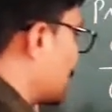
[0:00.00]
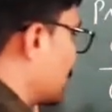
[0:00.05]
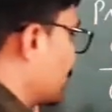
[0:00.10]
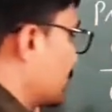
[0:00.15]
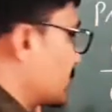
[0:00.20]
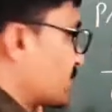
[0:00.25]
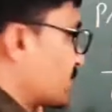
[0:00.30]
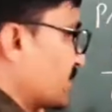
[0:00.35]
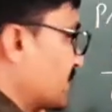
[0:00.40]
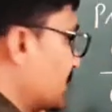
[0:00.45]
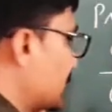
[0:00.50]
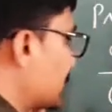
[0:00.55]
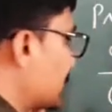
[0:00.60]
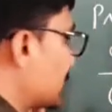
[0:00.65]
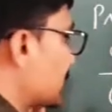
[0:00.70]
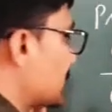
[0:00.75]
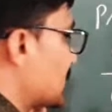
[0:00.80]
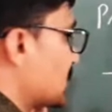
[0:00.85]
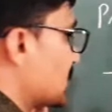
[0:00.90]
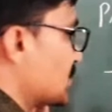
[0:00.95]
which one is
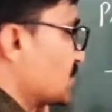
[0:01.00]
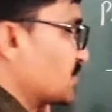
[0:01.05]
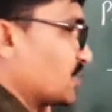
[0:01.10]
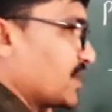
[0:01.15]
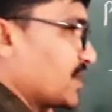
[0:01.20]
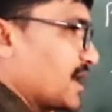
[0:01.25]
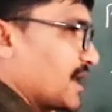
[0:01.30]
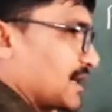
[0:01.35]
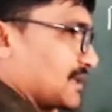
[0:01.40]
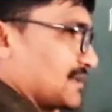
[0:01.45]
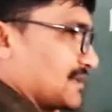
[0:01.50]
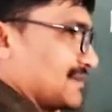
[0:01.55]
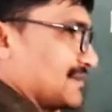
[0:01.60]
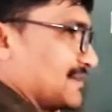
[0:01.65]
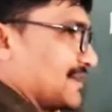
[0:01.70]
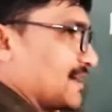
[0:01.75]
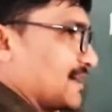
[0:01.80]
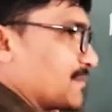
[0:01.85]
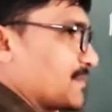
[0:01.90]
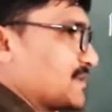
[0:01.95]
GR,
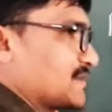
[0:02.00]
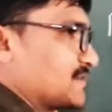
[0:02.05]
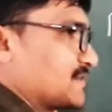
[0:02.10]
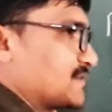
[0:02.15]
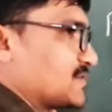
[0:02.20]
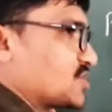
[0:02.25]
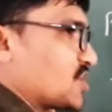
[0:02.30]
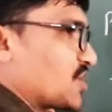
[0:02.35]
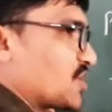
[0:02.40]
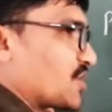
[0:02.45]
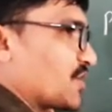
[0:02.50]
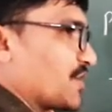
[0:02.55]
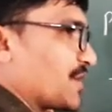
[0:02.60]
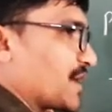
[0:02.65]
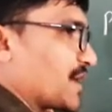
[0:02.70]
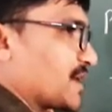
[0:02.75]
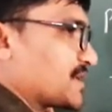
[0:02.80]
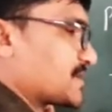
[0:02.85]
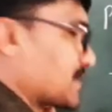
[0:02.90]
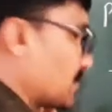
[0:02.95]
that means general
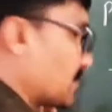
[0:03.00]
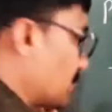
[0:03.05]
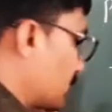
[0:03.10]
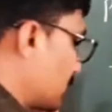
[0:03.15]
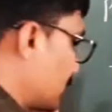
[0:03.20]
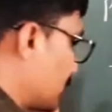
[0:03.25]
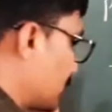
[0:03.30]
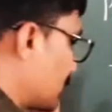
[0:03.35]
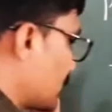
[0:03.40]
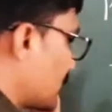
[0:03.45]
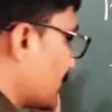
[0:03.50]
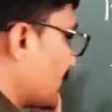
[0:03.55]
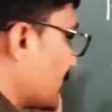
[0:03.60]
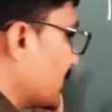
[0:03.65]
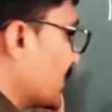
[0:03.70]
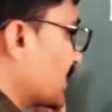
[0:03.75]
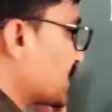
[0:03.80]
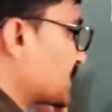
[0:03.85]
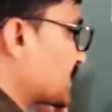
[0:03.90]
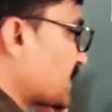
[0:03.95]

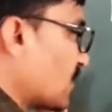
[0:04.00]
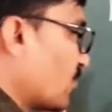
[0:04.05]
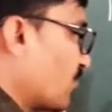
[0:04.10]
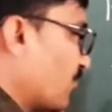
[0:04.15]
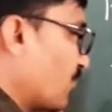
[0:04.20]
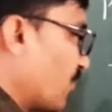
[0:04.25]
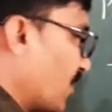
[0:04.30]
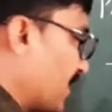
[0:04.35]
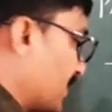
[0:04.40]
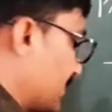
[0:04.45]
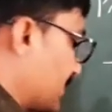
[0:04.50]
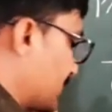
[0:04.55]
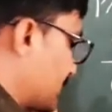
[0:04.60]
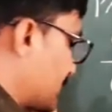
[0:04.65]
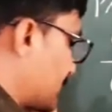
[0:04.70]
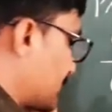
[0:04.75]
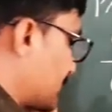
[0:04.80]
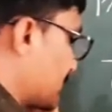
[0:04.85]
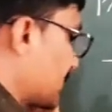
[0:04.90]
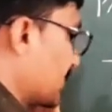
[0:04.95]
reserve
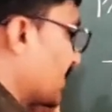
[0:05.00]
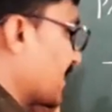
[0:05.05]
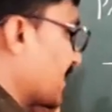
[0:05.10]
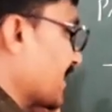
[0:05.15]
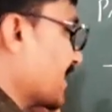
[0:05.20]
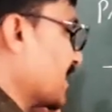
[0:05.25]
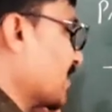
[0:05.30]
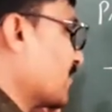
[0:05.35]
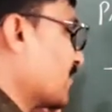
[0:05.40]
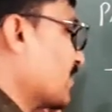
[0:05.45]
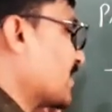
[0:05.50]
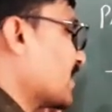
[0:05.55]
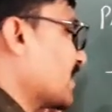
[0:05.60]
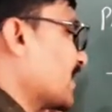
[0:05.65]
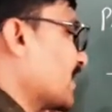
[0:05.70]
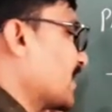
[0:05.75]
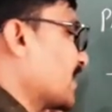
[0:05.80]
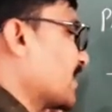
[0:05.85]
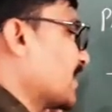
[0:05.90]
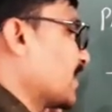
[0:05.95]
funds,
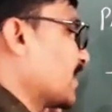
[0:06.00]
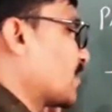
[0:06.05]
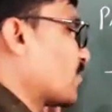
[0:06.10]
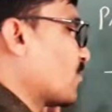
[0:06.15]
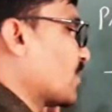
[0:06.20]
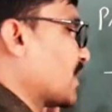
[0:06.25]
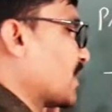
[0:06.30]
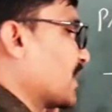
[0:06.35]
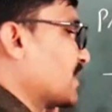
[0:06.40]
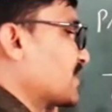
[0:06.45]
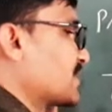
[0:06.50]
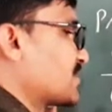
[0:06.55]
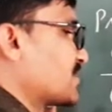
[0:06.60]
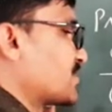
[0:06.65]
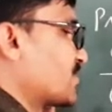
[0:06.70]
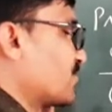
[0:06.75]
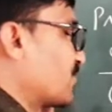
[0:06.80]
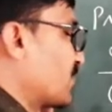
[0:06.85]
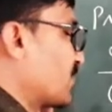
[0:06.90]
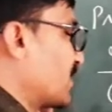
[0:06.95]
dividend
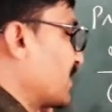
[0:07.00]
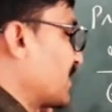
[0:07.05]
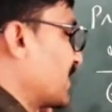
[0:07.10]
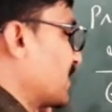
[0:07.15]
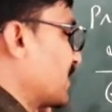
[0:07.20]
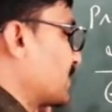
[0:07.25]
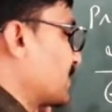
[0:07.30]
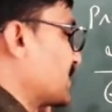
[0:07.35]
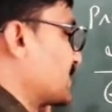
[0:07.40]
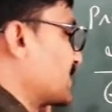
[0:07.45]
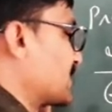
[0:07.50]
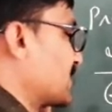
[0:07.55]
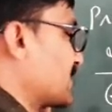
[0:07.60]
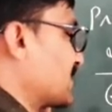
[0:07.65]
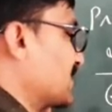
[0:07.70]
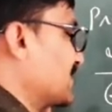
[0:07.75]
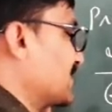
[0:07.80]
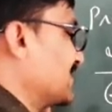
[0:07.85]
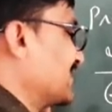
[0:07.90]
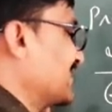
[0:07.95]
equalization fund, that means
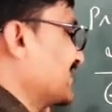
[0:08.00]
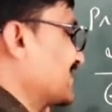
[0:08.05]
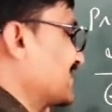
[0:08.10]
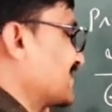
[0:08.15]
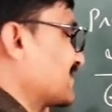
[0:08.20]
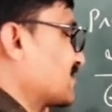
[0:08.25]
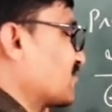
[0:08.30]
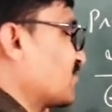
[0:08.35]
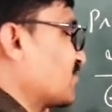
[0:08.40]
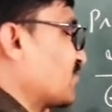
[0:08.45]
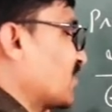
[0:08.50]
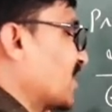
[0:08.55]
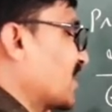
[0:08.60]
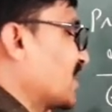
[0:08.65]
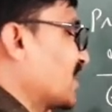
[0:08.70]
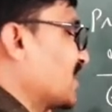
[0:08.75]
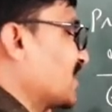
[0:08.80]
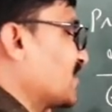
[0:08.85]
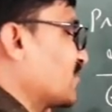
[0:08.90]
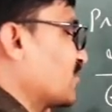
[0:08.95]
that this fund
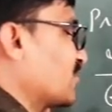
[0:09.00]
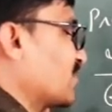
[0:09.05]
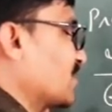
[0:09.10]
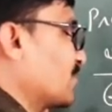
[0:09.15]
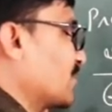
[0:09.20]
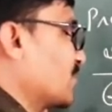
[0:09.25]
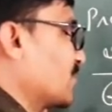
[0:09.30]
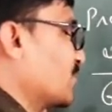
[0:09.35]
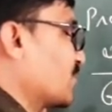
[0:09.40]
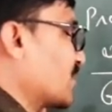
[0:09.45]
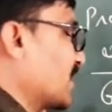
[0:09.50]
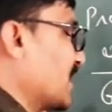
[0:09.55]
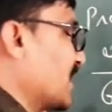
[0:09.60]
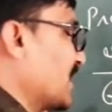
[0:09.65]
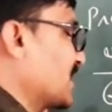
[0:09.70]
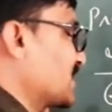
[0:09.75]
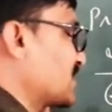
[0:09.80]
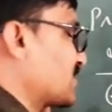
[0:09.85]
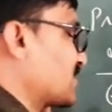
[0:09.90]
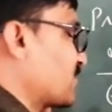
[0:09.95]
will be
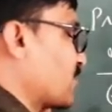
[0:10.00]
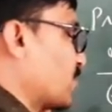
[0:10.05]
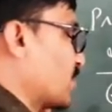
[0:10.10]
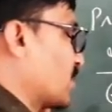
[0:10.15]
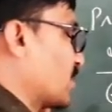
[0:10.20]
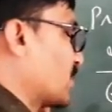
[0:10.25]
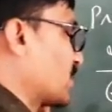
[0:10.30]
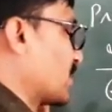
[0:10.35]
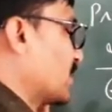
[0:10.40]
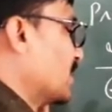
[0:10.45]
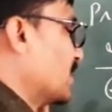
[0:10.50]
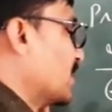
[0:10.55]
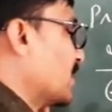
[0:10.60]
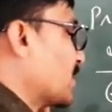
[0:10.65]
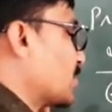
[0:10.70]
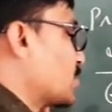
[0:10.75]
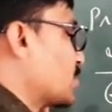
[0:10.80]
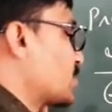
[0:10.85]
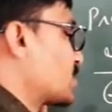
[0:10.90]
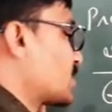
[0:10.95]
utilized for
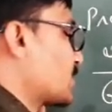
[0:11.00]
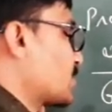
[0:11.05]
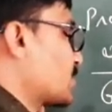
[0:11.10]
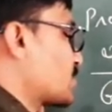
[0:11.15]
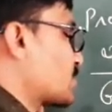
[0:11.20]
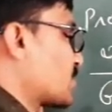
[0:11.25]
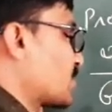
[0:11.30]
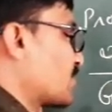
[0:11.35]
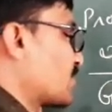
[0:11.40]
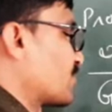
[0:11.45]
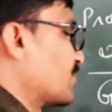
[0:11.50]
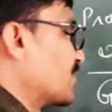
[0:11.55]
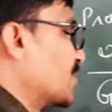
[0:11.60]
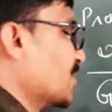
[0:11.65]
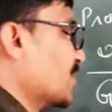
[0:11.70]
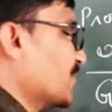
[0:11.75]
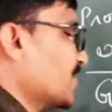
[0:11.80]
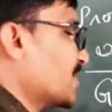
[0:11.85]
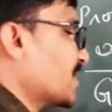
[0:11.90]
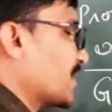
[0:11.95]
distribution of
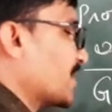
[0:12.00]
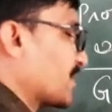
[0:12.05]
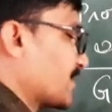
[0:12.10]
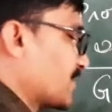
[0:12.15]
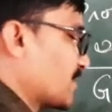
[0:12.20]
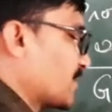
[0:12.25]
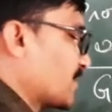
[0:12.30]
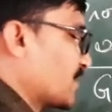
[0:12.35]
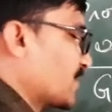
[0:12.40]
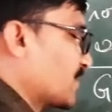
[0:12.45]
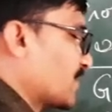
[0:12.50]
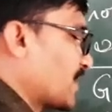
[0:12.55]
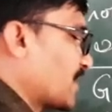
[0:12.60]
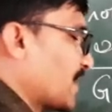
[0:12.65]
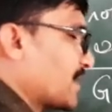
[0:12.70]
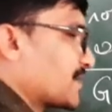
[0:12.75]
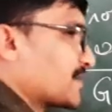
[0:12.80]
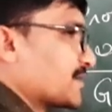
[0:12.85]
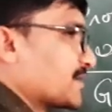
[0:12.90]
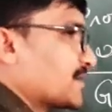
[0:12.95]
dividend, right.